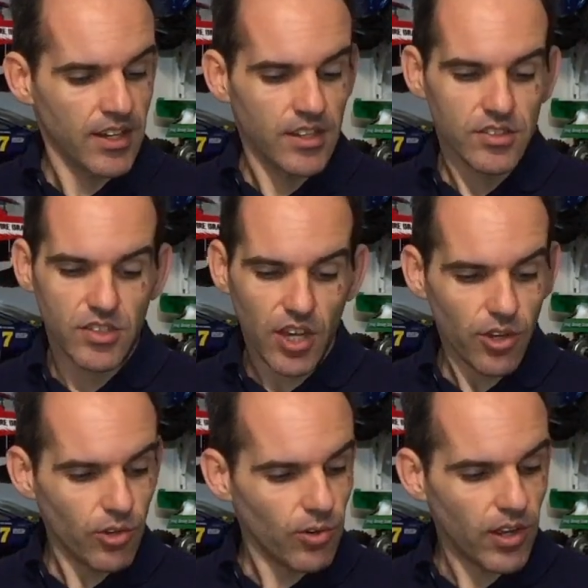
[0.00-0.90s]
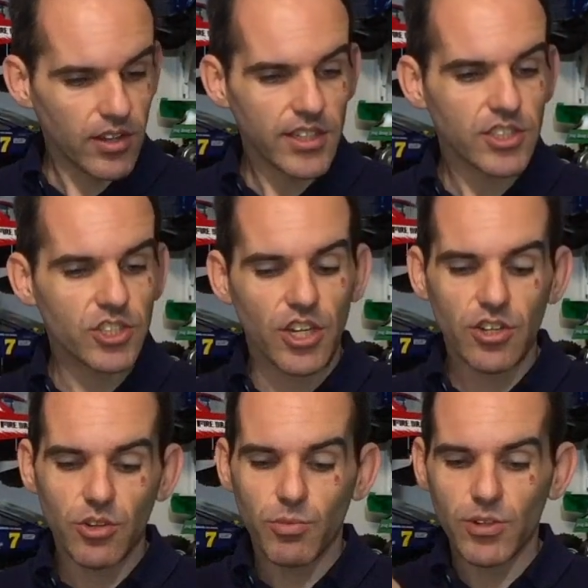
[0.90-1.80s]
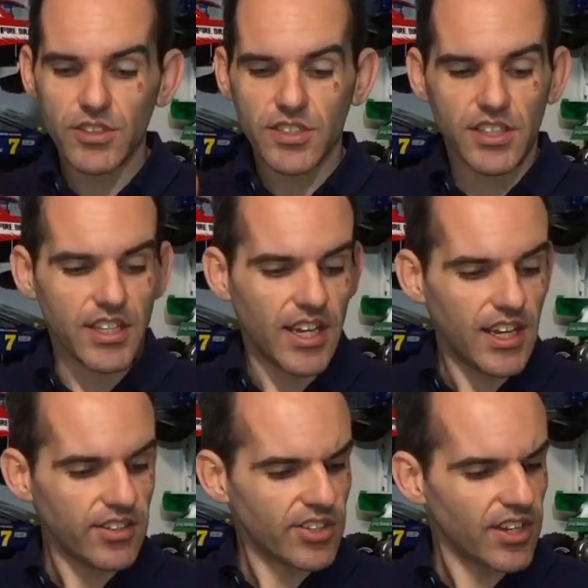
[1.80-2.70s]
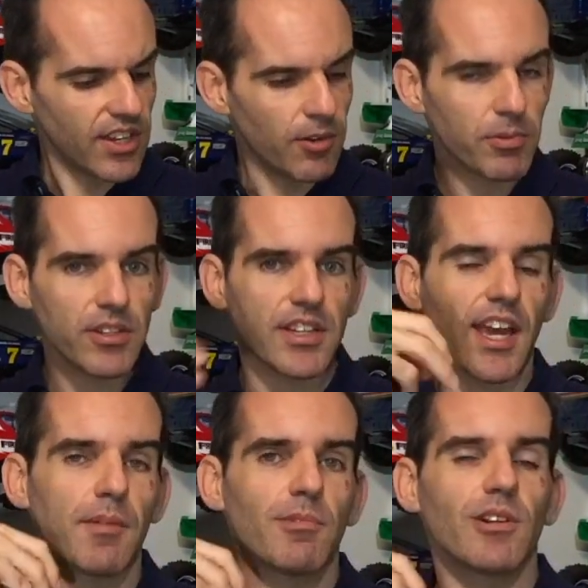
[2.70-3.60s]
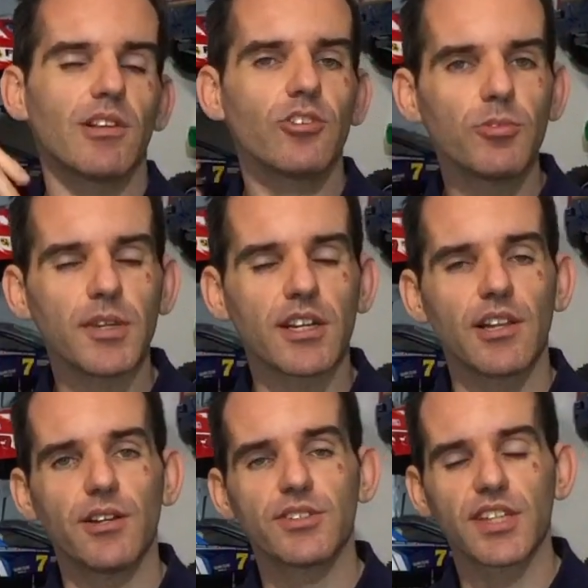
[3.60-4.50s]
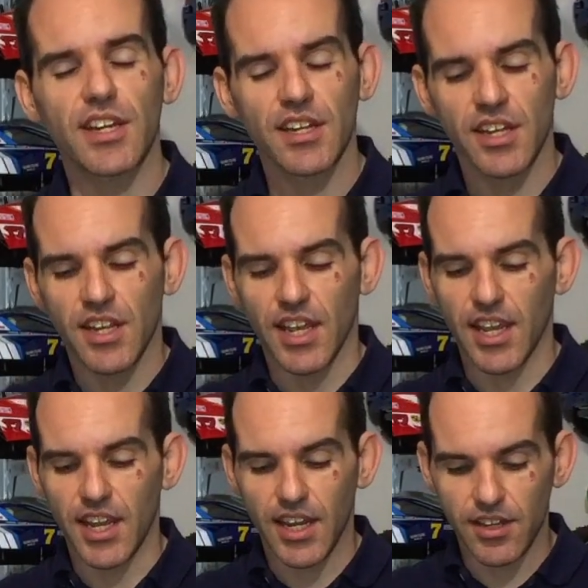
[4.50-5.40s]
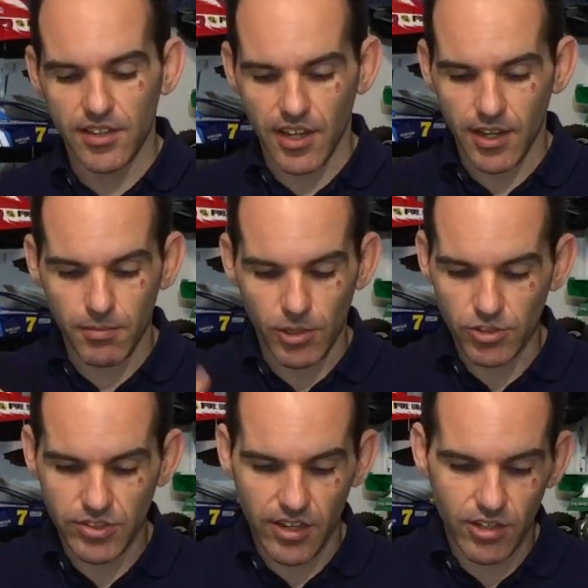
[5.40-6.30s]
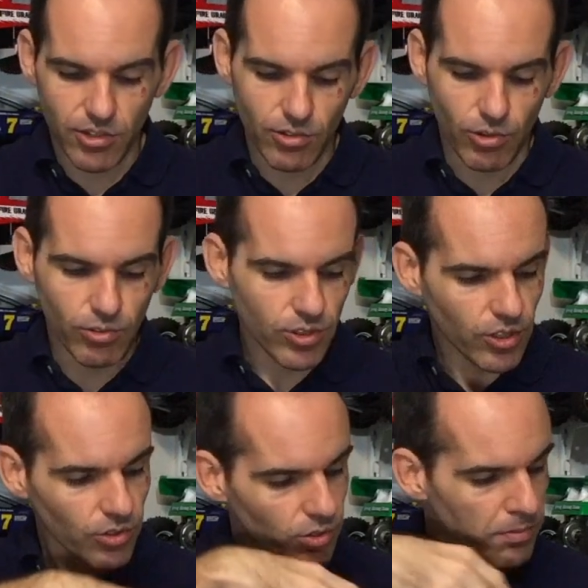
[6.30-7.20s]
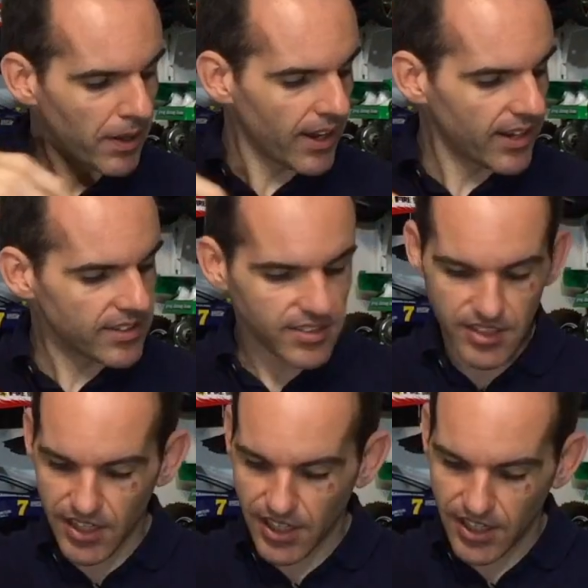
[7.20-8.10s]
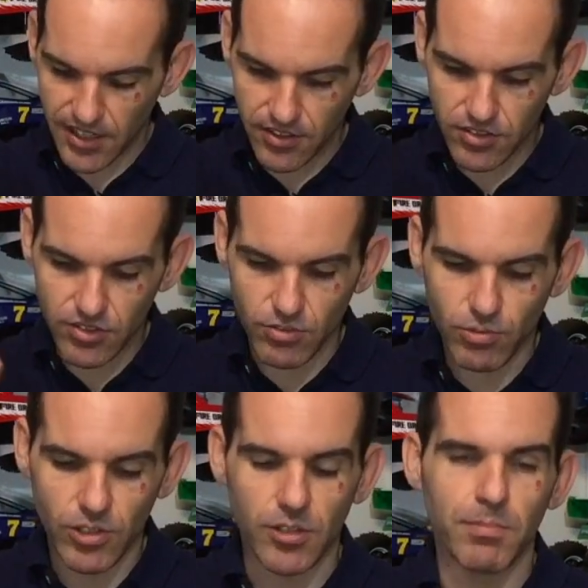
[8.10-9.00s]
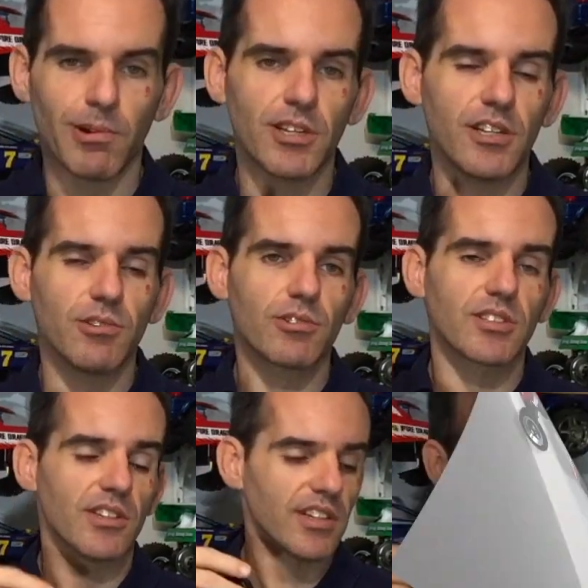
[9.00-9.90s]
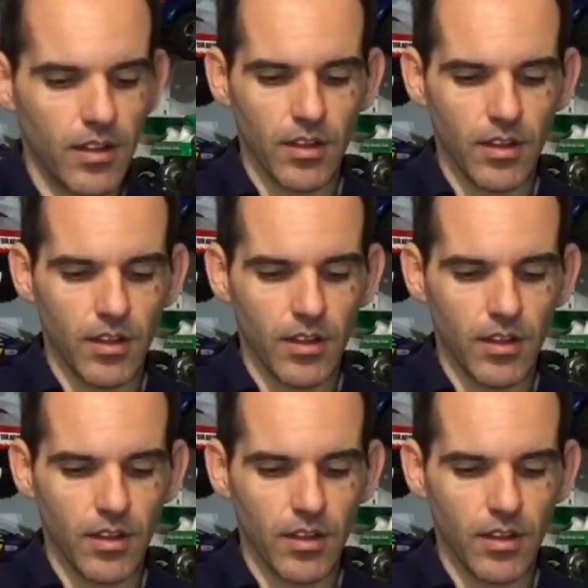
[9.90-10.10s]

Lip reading: So let's show you what is in the kit. I'll bring the camera in a little bit closer and I'll show you all the cool parts and what the body looks like.